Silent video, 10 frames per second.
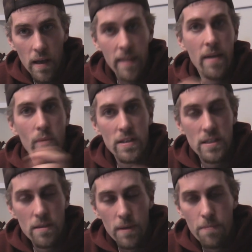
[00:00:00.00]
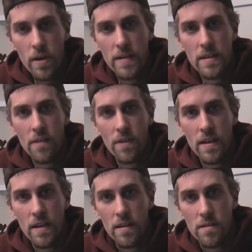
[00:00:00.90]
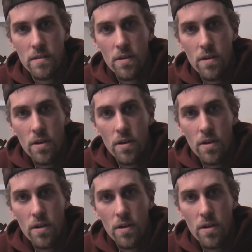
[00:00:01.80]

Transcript: and then wants to be put on DVDs.